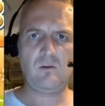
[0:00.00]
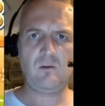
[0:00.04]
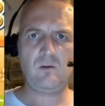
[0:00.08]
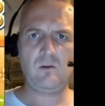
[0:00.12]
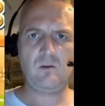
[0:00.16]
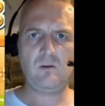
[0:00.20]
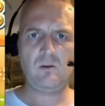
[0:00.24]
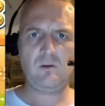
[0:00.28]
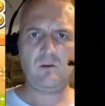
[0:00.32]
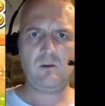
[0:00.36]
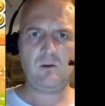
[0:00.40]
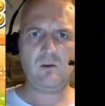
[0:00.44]

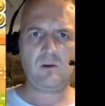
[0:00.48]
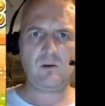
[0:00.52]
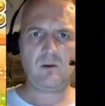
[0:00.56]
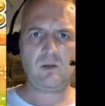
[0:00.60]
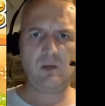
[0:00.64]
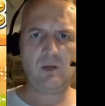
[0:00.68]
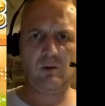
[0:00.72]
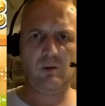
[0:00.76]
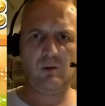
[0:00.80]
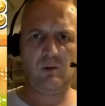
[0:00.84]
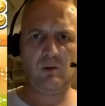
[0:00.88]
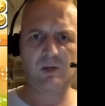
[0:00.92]
Okay,
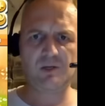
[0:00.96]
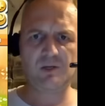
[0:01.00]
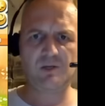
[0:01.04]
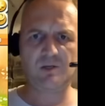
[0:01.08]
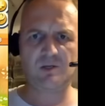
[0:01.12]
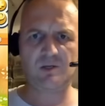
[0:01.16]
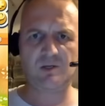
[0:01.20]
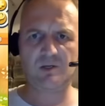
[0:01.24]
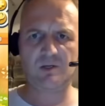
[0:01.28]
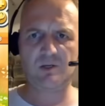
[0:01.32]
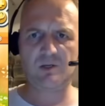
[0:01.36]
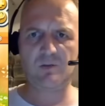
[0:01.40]
well that's
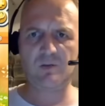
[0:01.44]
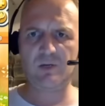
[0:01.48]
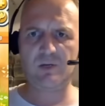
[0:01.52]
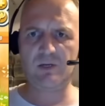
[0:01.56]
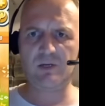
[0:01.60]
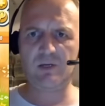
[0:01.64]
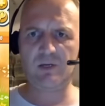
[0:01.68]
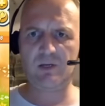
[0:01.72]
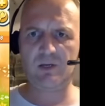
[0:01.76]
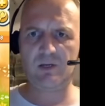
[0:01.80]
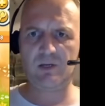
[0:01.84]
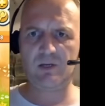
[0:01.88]
just
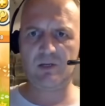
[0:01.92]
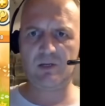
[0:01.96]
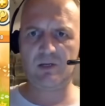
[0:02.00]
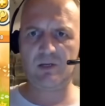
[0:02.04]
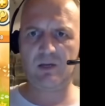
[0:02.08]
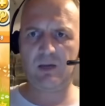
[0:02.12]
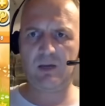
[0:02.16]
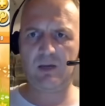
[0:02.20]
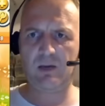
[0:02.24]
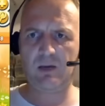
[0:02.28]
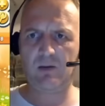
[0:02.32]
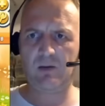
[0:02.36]
tweeted. Let's see
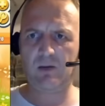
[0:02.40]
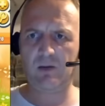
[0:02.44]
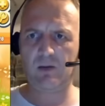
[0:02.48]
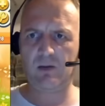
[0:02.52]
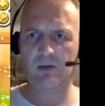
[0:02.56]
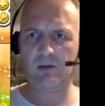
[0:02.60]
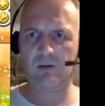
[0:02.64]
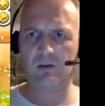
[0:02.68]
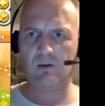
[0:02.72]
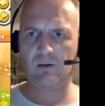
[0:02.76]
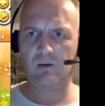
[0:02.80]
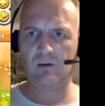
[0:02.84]
how that
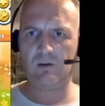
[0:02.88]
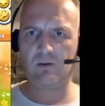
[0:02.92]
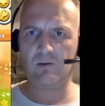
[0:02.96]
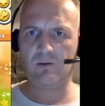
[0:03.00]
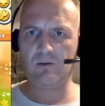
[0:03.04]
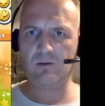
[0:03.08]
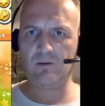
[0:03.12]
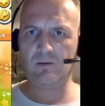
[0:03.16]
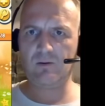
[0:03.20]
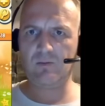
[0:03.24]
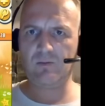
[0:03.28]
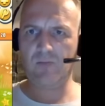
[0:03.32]

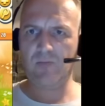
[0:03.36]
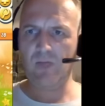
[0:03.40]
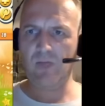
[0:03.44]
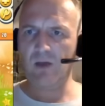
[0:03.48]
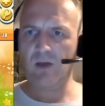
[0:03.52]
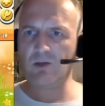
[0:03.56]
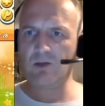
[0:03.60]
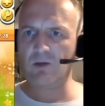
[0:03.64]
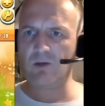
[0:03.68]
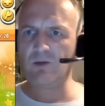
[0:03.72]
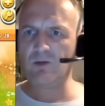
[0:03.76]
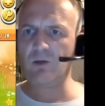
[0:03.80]
goes.
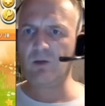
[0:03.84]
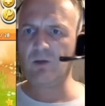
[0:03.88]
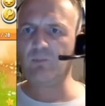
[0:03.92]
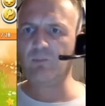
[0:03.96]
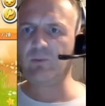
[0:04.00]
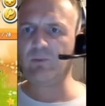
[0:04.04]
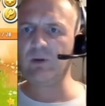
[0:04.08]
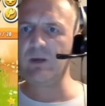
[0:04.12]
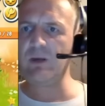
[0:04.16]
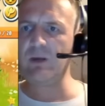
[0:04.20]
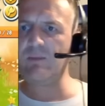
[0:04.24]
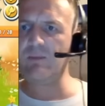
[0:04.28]
So
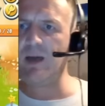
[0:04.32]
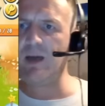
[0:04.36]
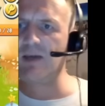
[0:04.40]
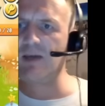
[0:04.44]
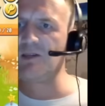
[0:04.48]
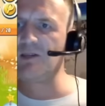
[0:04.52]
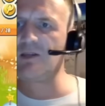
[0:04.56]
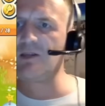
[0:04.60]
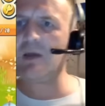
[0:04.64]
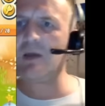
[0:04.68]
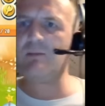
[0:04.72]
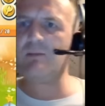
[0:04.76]
Supreme has
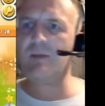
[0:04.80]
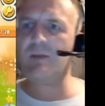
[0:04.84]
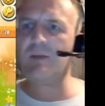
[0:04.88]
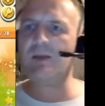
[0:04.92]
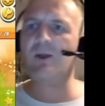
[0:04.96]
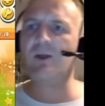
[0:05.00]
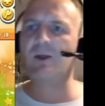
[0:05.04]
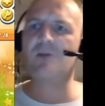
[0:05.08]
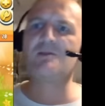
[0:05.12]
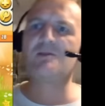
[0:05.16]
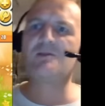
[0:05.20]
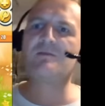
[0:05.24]
sent me
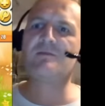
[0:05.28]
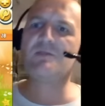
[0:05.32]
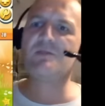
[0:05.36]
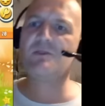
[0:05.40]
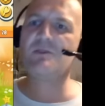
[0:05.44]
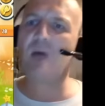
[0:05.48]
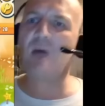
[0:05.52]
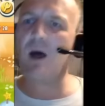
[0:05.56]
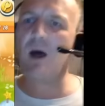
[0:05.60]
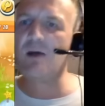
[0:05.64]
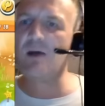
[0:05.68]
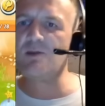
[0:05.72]
lots of
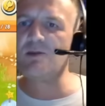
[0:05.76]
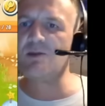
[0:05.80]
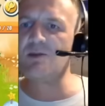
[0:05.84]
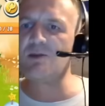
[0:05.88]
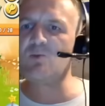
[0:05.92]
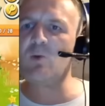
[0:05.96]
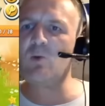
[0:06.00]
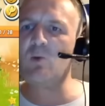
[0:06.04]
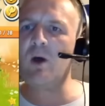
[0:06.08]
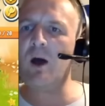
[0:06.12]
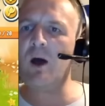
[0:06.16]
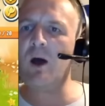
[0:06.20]
stars as
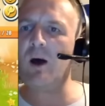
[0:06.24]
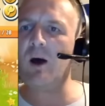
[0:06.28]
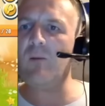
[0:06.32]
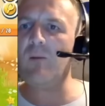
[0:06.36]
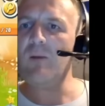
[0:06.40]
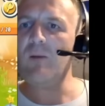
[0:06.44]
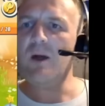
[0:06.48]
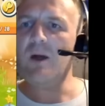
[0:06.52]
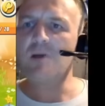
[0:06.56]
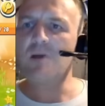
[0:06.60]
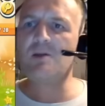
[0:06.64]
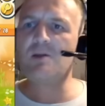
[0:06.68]
well.
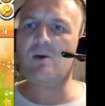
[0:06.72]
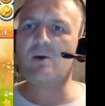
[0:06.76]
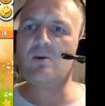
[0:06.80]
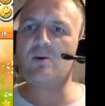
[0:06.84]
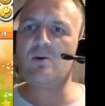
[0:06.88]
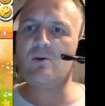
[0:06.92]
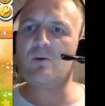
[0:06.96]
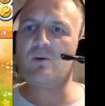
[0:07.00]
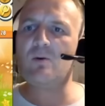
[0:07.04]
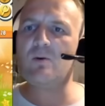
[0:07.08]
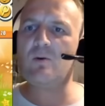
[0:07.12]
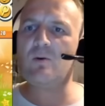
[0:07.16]

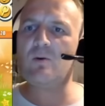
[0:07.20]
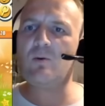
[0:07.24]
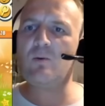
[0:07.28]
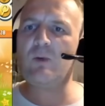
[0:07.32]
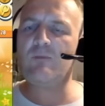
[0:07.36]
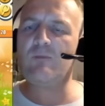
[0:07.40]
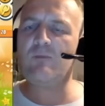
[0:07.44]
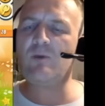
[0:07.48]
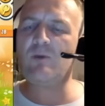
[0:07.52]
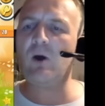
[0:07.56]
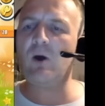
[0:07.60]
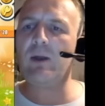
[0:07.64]
So we've
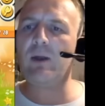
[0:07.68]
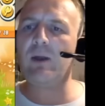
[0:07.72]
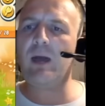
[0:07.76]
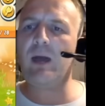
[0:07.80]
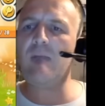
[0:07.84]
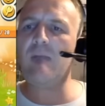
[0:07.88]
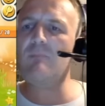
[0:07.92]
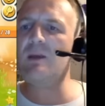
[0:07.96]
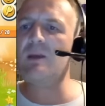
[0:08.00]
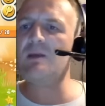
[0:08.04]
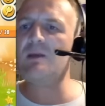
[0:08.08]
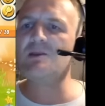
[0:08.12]
got a
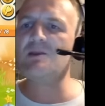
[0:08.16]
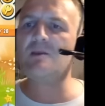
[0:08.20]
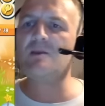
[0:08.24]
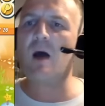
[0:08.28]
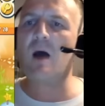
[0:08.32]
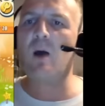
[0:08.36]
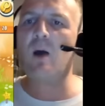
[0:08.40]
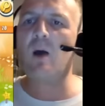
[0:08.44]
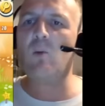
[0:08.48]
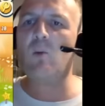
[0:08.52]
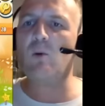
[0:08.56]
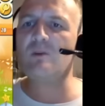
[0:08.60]
mini Star
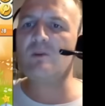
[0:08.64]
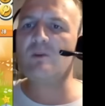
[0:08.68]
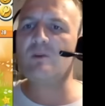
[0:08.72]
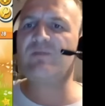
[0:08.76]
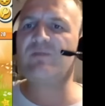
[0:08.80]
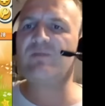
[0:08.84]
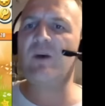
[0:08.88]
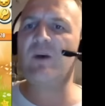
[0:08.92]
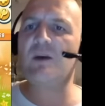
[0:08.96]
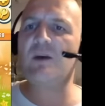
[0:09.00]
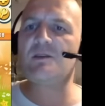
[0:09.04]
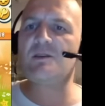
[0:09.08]
Wars.
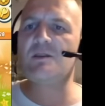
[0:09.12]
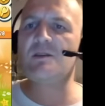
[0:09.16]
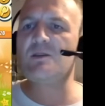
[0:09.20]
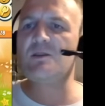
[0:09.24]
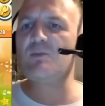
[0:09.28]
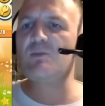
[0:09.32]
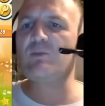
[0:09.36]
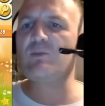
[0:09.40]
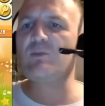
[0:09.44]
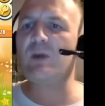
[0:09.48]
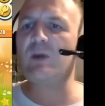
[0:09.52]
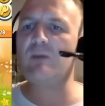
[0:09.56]
First it's
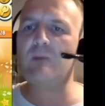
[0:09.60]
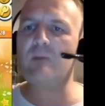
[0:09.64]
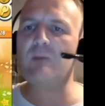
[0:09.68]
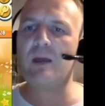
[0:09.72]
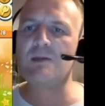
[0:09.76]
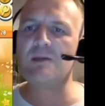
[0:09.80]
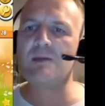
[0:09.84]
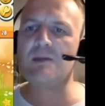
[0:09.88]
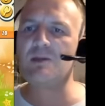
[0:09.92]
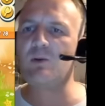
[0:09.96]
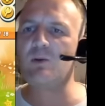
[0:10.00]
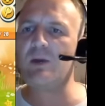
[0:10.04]
Supreme, then it's
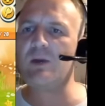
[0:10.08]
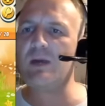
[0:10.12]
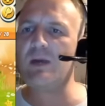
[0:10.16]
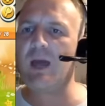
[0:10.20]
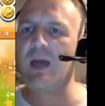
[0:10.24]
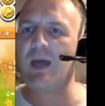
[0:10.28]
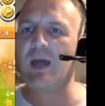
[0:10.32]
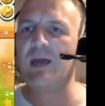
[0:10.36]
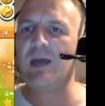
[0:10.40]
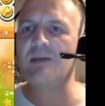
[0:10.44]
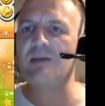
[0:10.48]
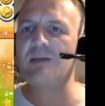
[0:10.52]
Queen
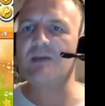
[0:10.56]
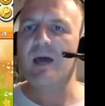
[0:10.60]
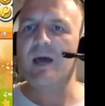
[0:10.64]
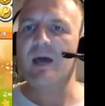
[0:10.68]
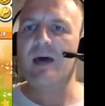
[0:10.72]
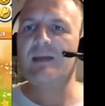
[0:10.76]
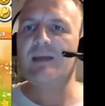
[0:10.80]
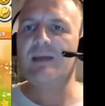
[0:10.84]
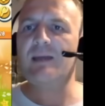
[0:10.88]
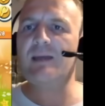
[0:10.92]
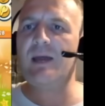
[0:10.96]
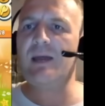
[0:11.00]
Hayes,
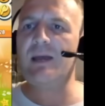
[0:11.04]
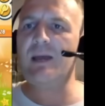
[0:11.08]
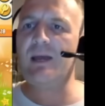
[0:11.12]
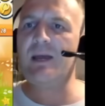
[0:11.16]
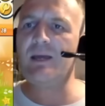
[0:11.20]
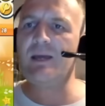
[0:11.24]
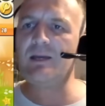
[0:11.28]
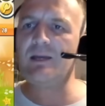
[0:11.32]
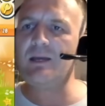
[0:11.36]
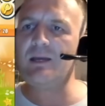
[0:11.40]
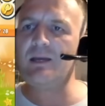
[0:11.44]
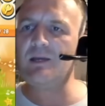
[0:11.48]
then it
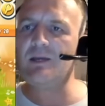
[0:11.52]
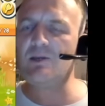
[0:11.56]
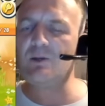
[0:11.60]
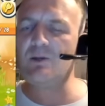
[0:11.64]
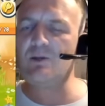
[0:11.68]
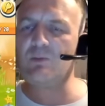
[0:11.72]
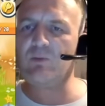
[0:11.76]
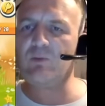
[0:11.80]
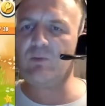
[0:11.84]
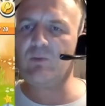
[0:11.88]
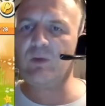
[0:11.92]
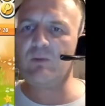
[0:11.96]
is
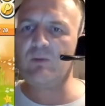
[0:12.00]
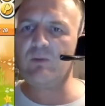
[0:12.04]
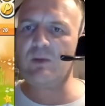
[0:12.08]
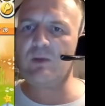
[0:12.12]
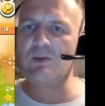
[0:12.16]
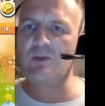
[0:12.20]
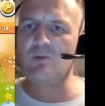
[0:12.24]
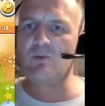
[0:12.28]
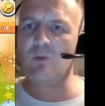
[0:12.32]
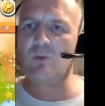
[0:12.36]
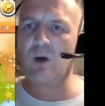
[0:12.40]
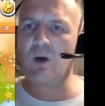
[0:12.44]
Supreme as
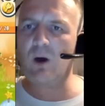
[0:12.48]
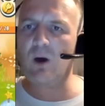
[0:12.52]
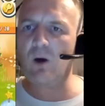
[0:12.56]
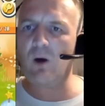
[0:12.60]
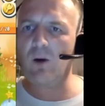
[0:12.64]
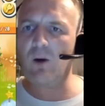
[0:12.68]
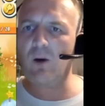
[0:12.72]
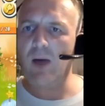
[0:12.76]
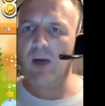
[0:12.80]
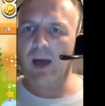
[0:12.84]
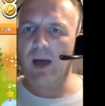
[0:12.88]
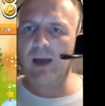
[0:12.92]
well.
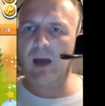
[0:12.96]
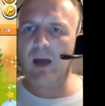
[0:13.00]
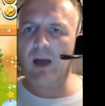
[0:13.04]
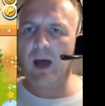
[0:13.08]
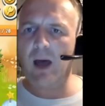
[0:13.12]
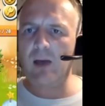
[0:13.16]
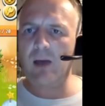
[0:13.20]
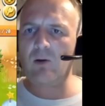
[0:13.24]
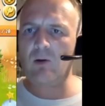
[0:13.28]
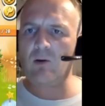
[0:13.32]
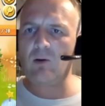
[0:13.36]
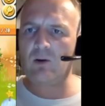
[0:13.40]
And
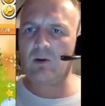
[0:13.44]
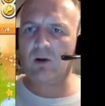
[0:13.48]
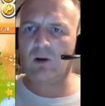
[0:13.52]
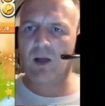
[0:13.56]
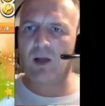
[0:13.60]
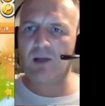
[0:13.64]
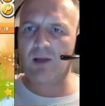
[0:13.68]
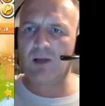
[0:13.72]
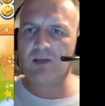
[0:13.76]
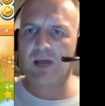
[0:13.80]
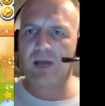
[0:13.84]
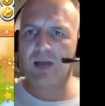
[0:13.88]
Icon
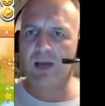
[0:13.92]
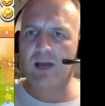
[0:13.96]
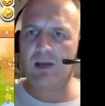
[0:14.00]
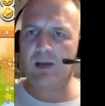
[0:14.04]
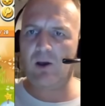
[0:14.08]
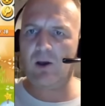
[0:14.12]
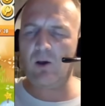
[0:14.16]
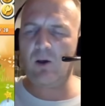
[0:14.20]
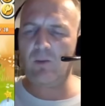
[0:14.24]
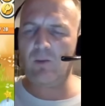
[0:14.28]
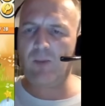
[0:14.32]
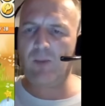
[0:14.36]
Class, hello.
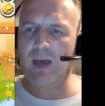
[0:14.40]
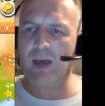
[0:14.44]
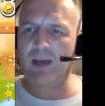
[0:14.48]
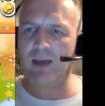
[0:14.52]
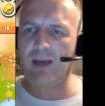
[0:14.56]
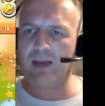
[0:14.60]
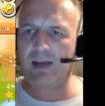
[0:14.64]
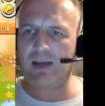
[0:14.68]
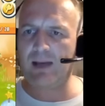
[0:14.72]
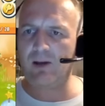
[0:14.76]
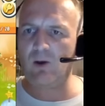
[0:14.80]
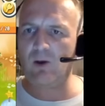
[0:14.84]
Pat,
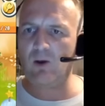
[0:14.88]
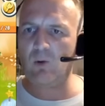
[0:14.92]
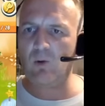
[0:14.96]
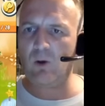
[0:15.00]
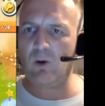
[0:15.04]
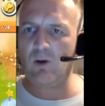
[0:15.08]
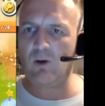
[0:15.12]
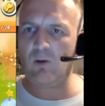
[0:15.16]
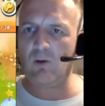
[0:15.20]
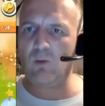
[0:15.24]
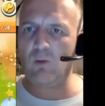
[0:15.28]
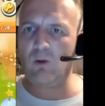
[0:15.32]
hello.
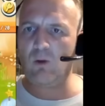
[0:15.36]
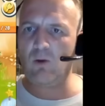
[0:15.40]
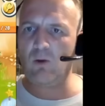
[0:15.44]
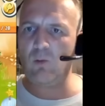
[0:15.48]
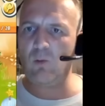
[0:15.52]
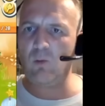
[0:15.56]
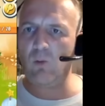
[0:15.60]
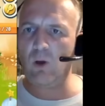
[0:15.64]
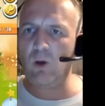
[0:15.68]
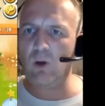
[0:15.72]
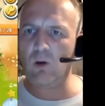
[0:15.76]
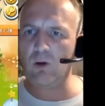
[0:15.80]
Welcome, welcome,
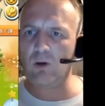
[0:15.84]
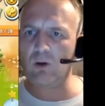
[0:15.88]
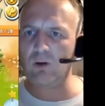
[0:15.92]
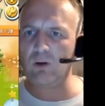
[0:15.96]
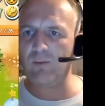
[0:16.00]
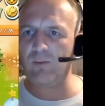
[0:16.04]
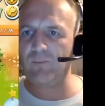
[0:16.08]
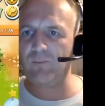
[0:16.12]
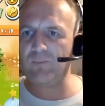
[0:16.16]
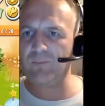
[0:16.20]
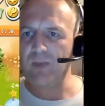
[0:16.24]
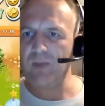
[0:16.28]
welcome.
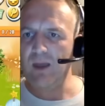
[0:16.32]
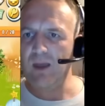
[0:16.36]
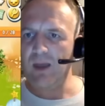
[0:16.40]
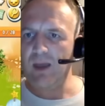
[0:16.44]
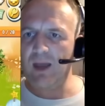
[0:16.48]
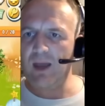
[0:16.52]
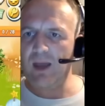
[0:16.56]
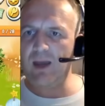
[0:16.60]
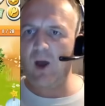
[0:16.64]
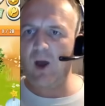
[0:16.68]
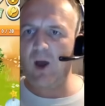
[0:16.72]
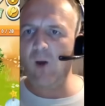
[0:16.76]
And
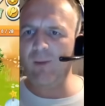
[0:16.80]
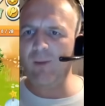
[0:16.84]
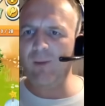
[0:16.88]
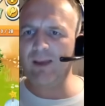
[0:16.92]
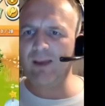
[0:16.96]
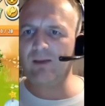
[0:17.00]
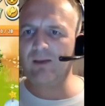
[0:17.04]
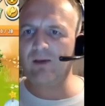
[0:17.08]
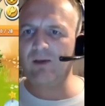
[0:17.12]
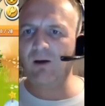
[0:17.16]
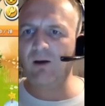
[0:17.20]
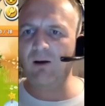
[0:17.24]
oh my
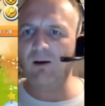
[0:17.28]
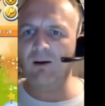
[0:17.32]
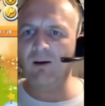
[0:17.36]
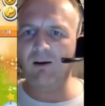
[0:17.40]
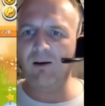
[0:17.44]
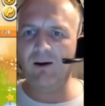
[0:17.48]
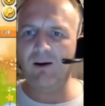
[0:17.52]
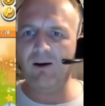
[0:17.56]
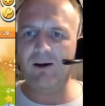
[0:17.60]
god.